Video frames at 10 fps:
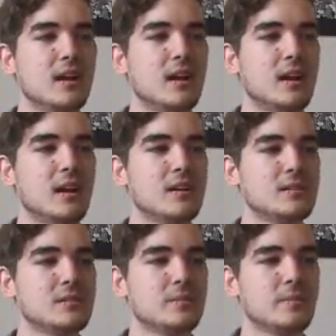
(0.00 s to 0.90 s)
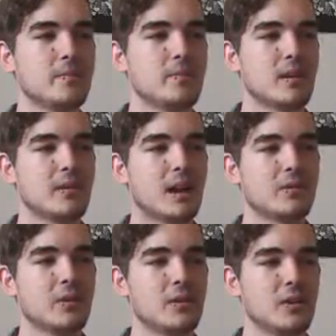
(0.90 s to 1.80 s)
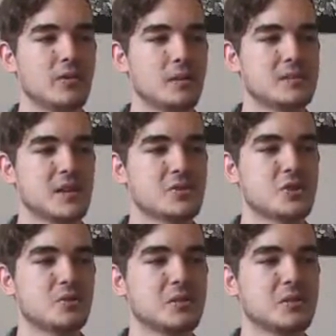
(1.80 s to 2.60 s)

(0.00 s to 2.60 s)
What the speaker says: I think I have an unhealthy obsession